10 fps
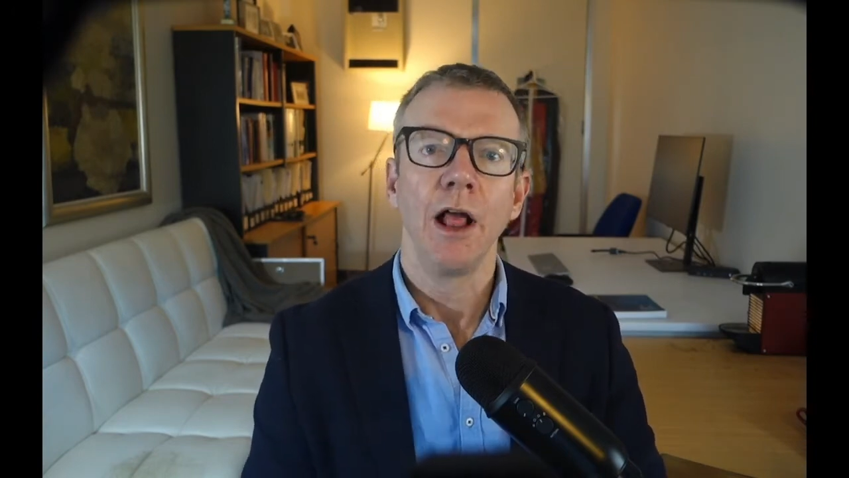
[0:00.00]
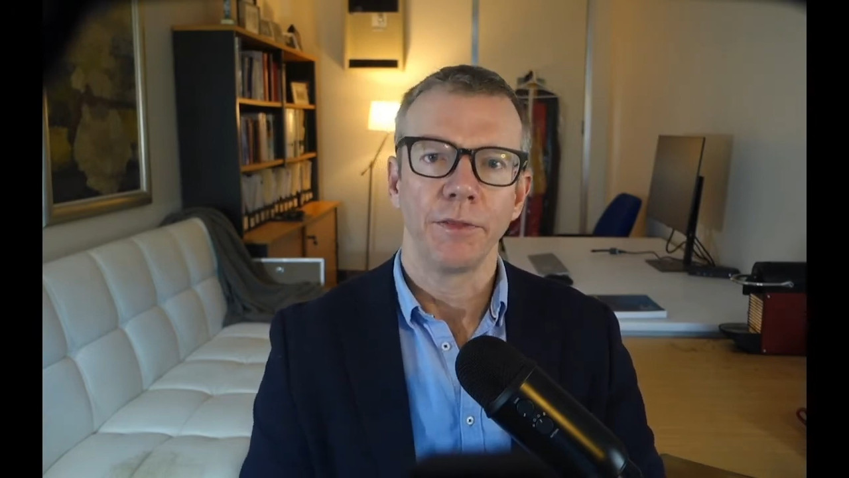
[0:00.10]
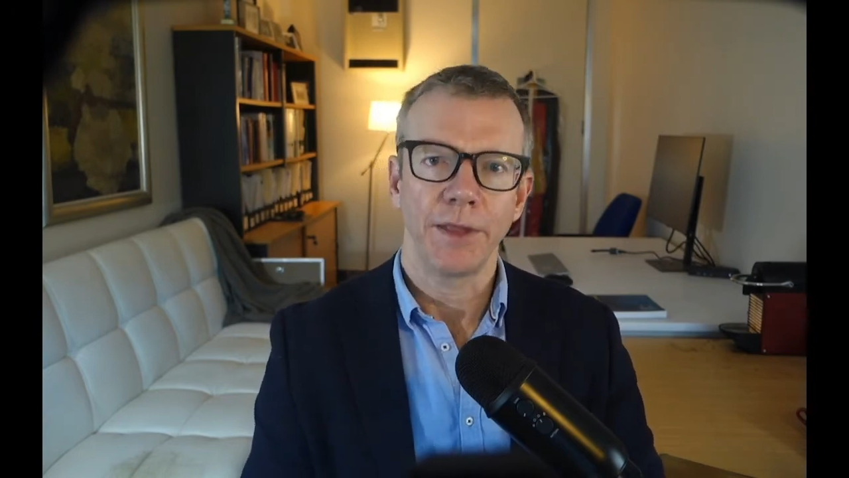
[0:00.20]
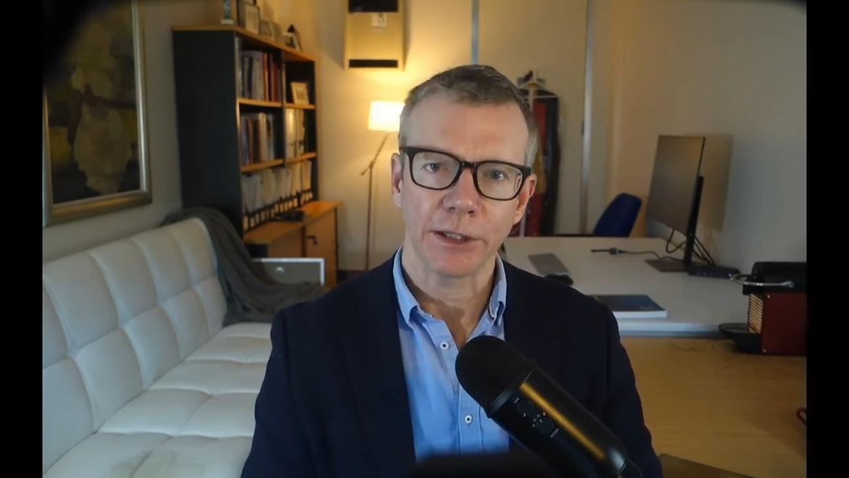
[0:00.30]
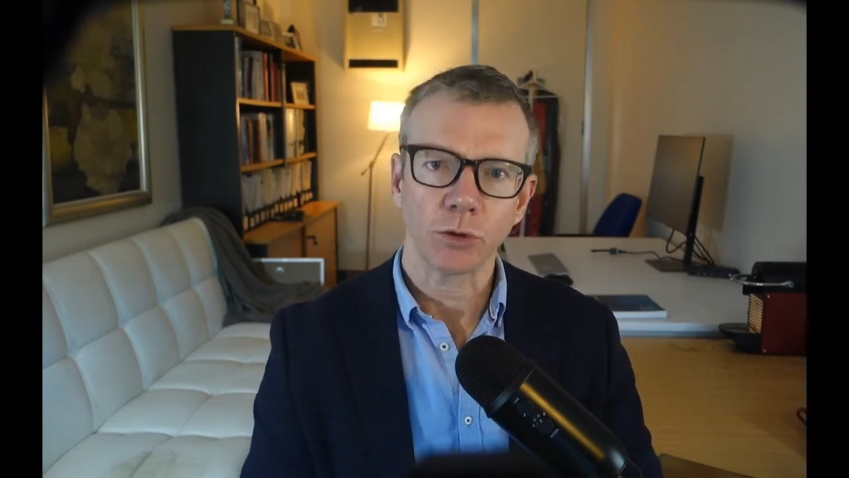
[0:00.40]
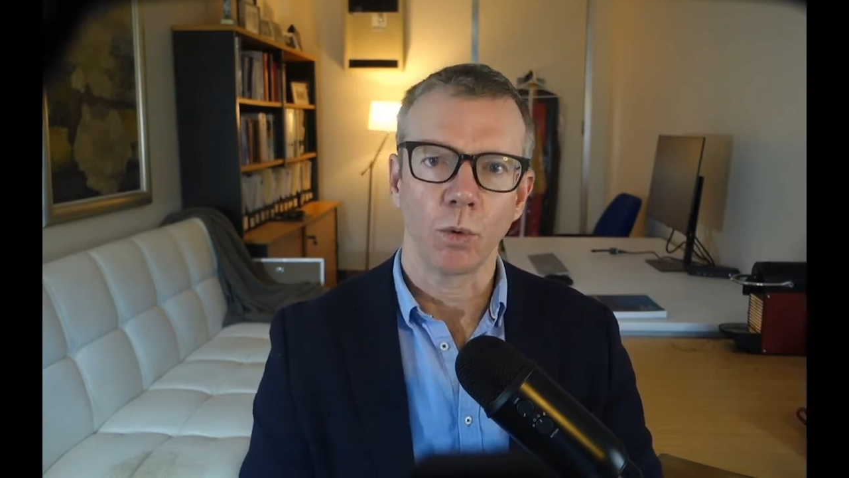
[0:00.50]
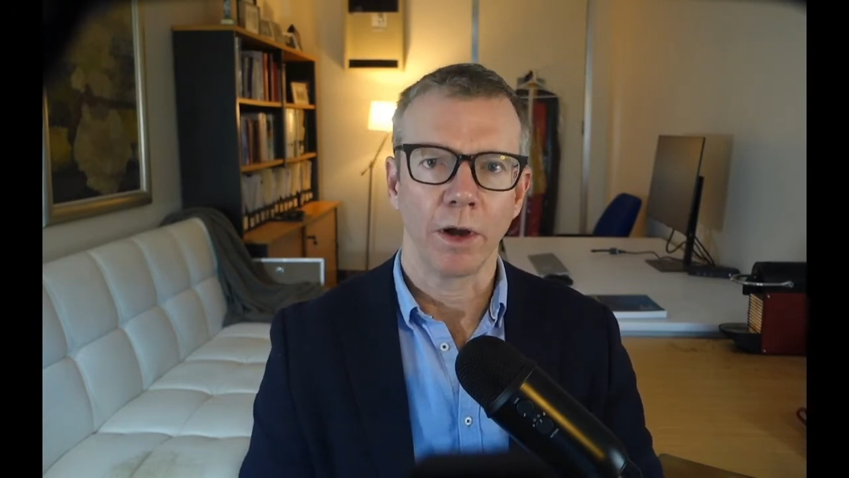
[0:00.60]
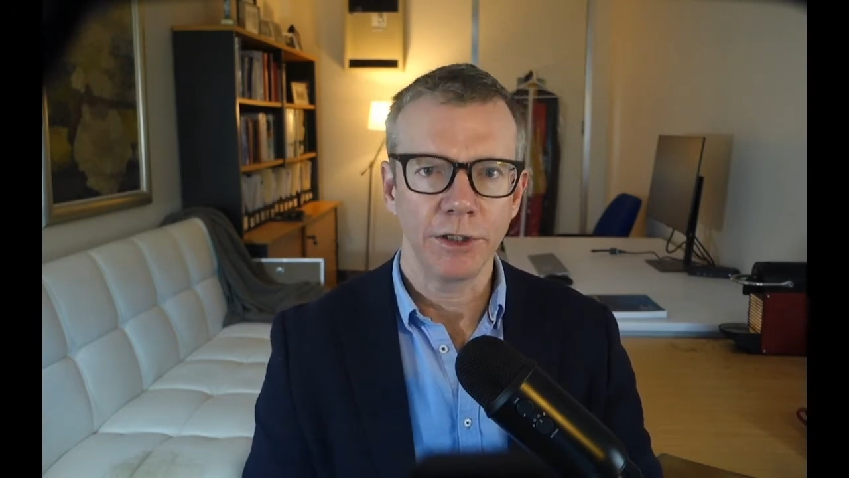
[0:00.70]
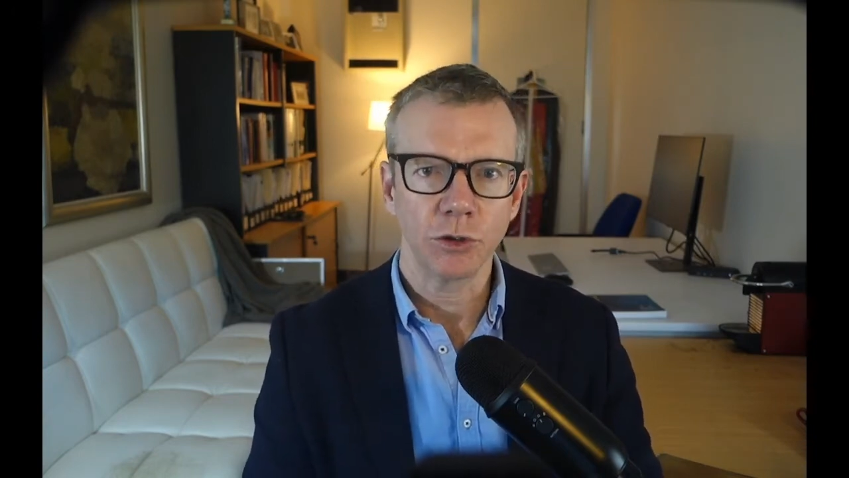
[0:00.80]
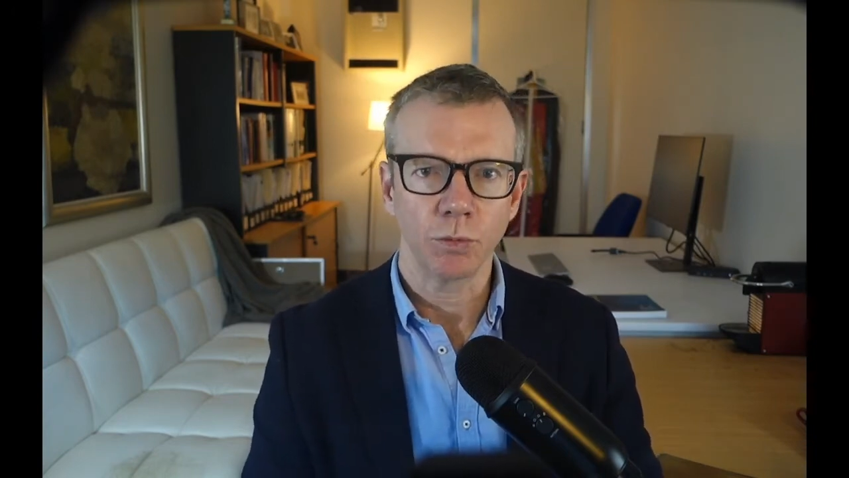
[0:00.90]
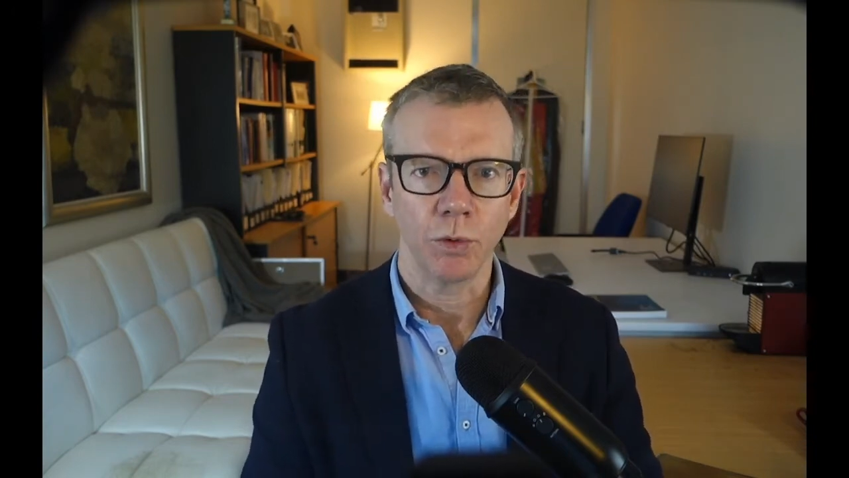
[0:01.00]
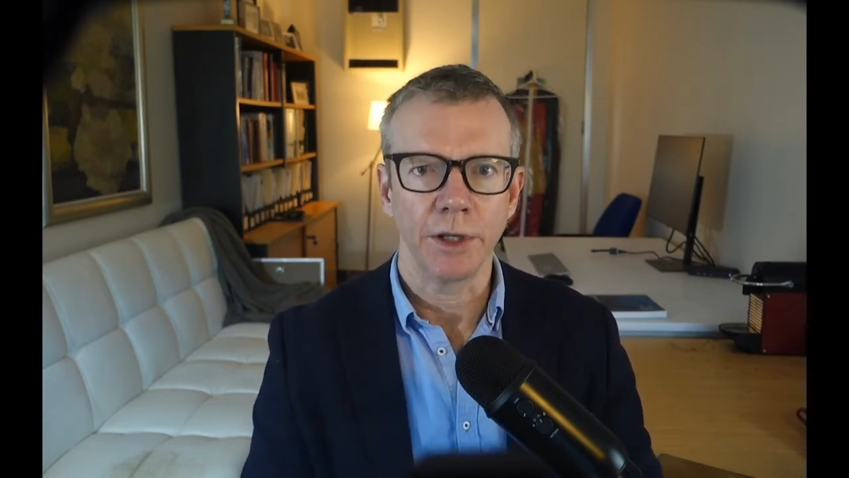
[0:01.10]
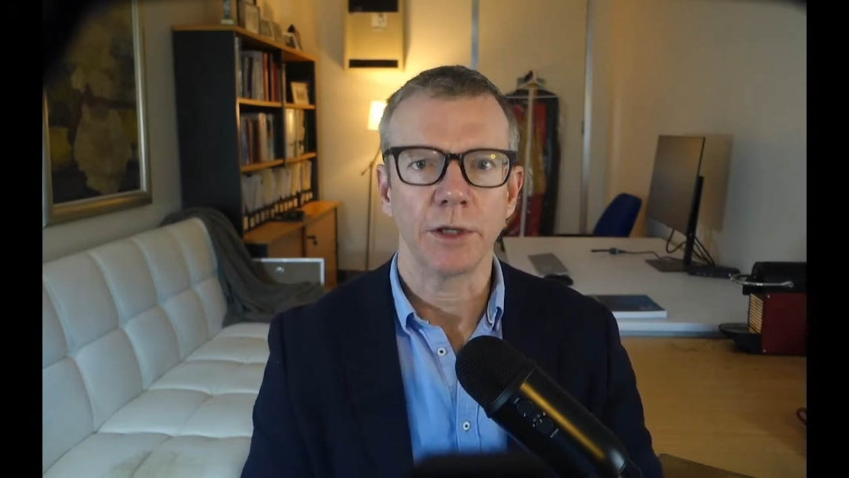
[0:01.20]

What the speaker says: That's why this week